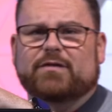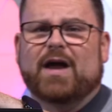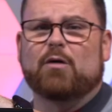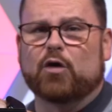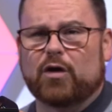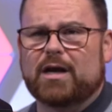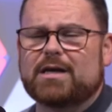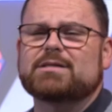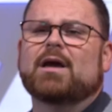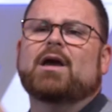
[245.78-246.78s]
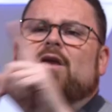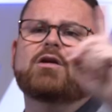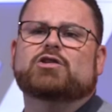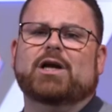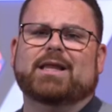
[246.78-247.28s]
of how good it is, you
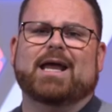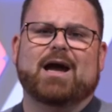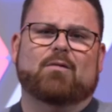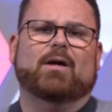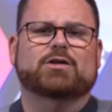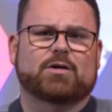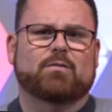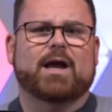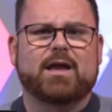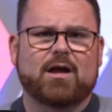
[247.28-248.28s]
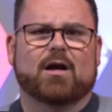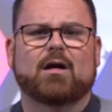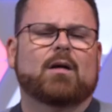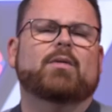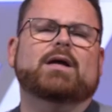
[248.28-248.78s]
can check that out actually right
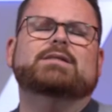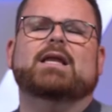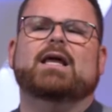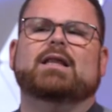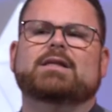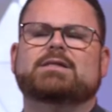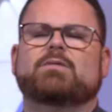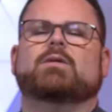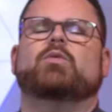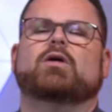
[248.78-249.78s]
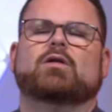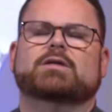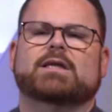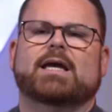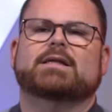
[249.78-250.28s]
here. But outside of that, let's see what the build
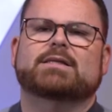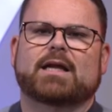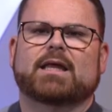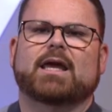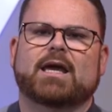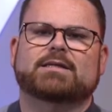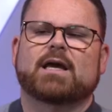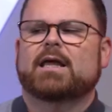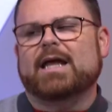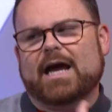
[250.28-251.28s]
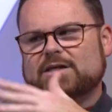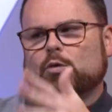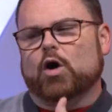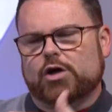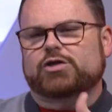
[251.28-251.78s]
looks like inside of the case that has
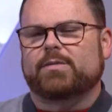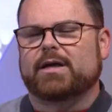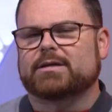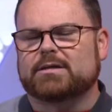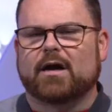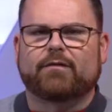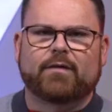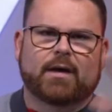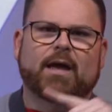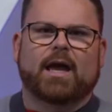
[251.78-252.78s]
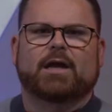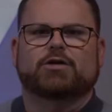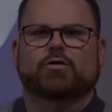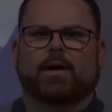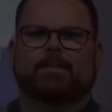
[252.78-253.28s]
more RGB and stuff, and enjoy.